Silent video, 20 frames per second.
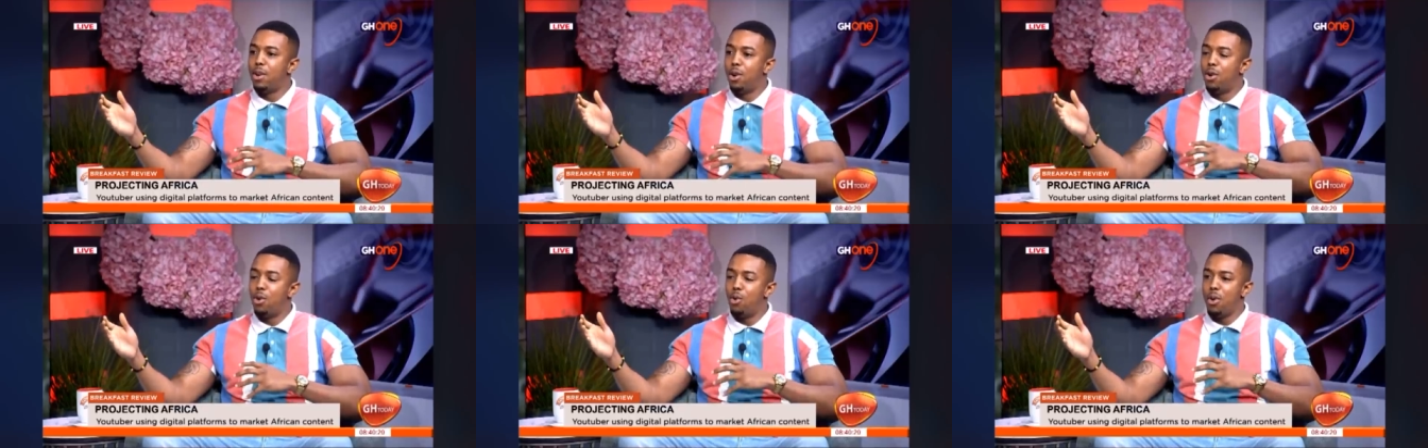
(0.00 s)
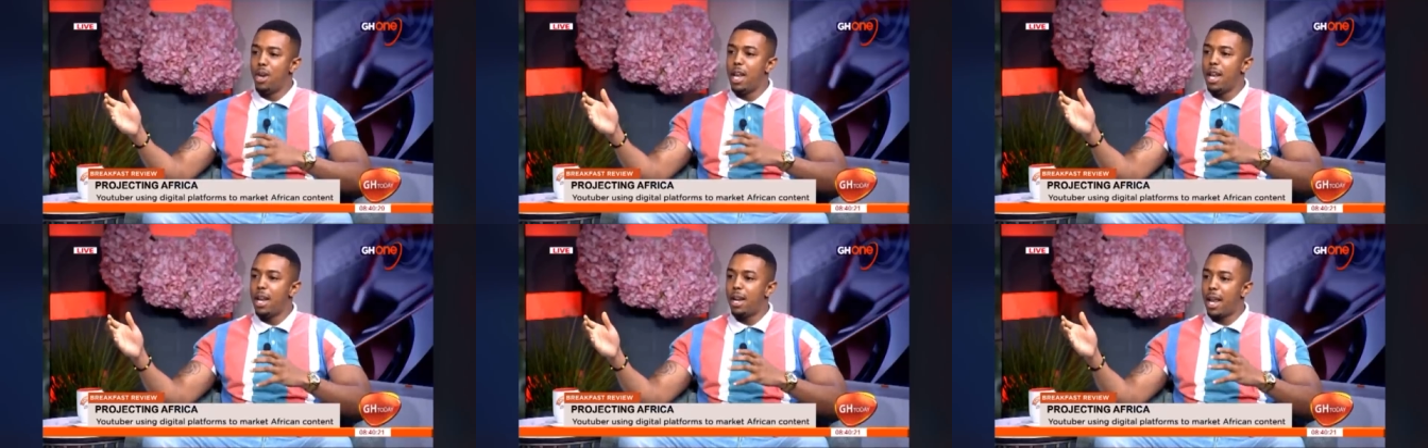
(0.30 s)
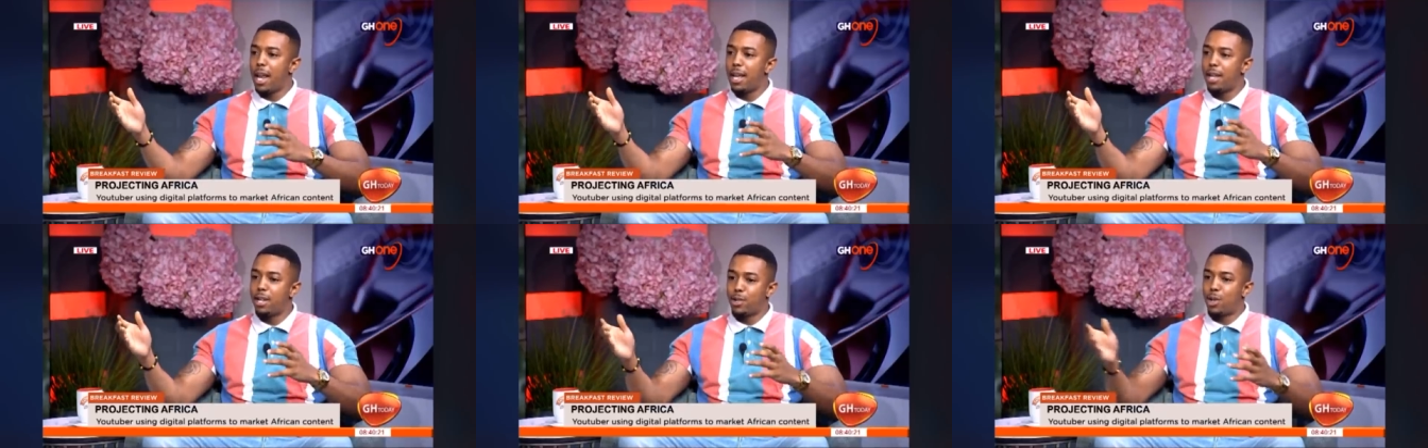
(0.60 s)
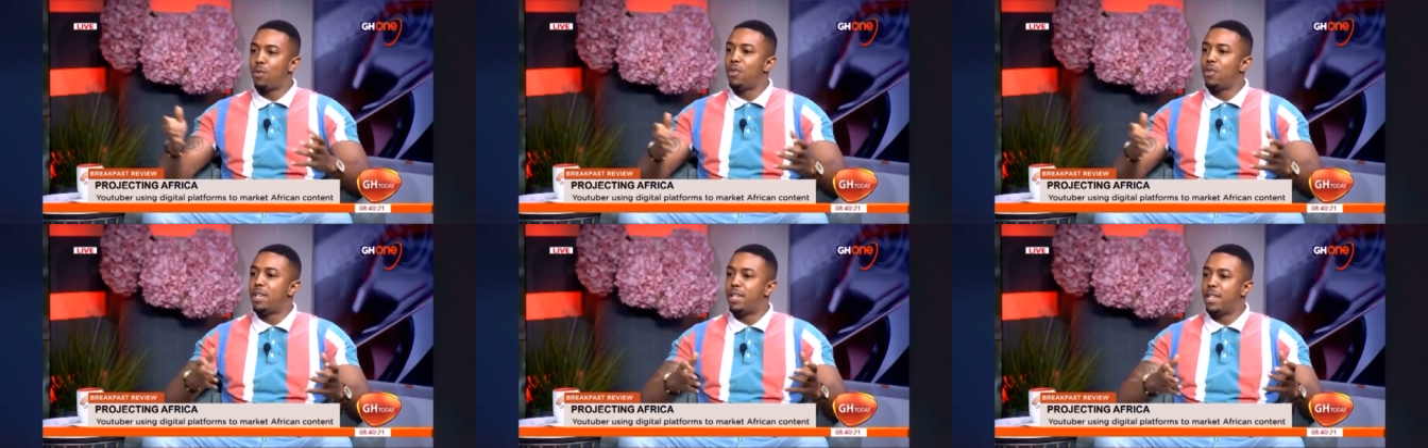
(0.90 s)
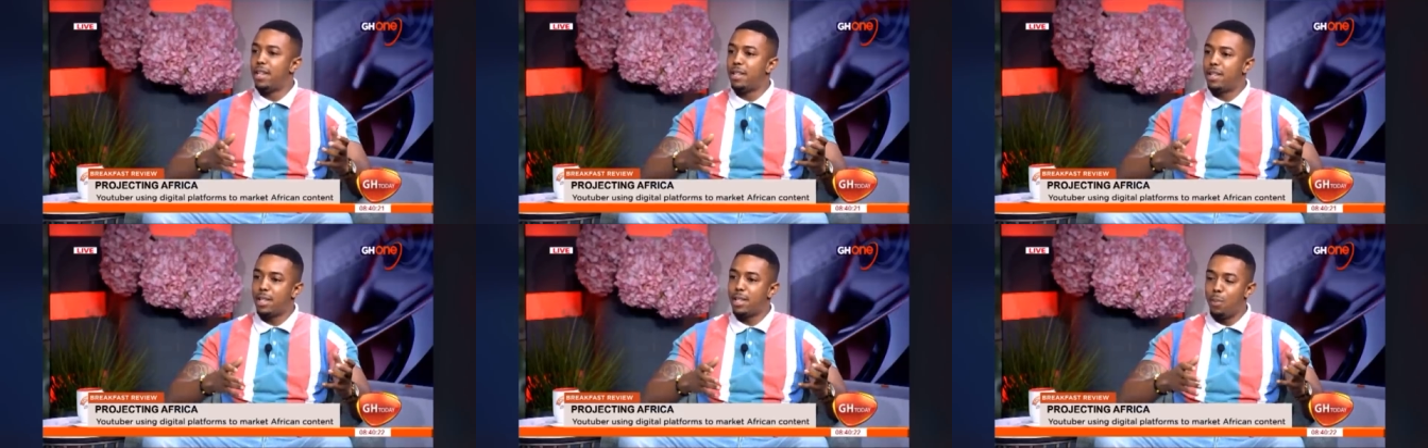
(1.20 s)
who need like
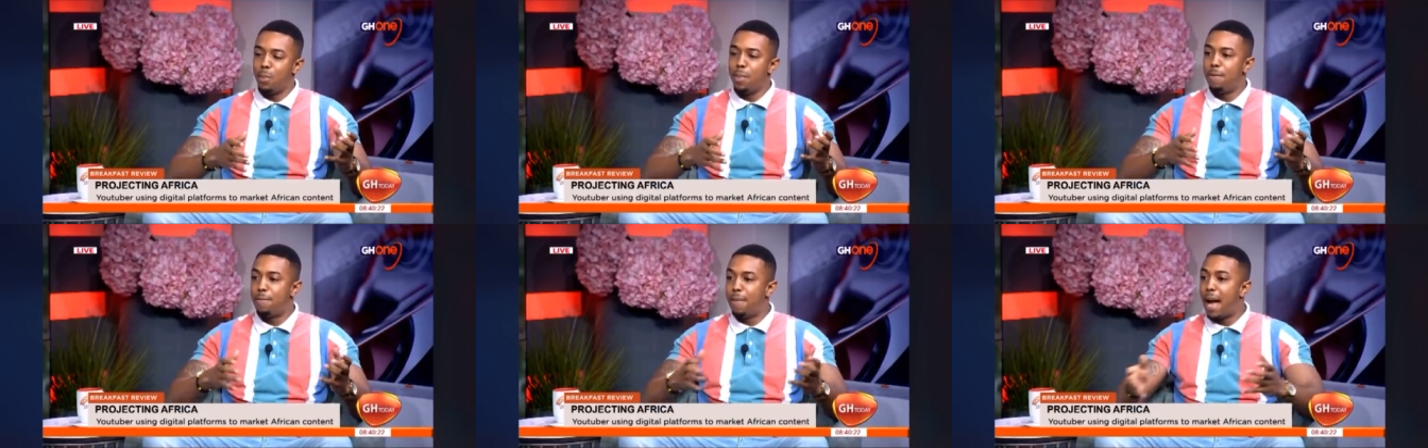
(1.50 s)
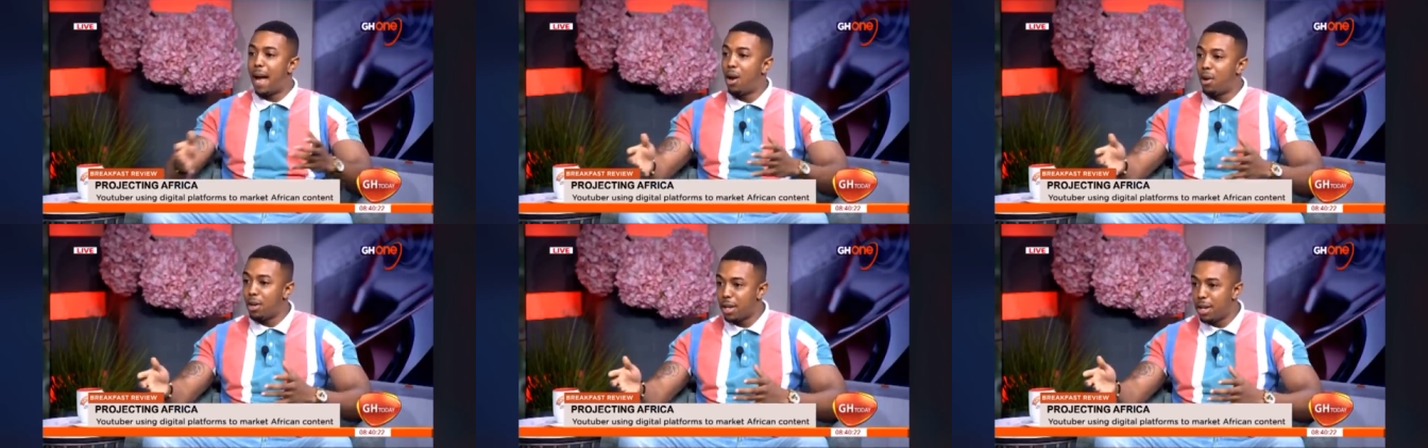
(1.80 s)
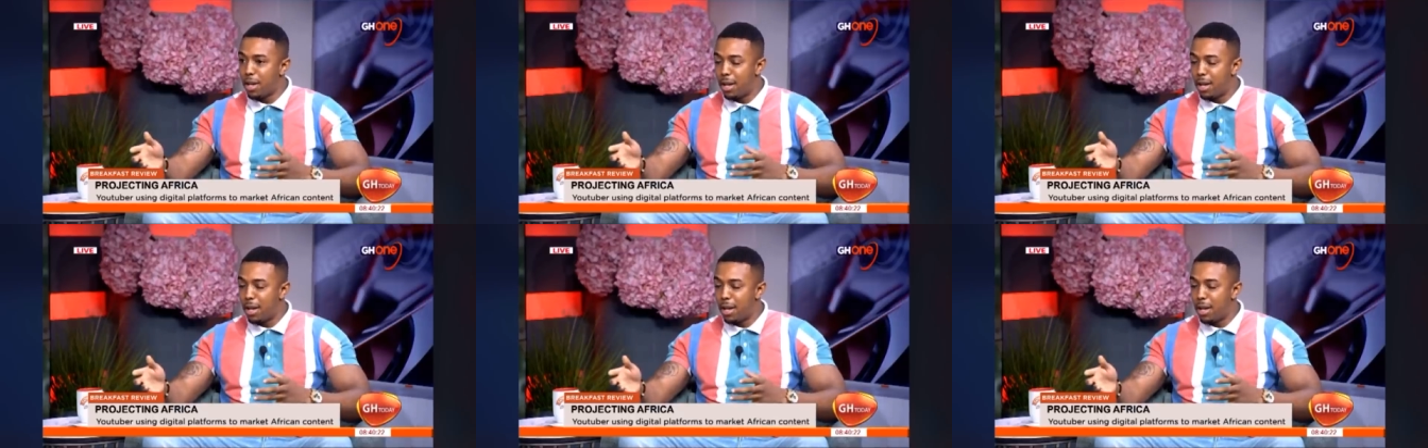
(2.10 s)
services to be found.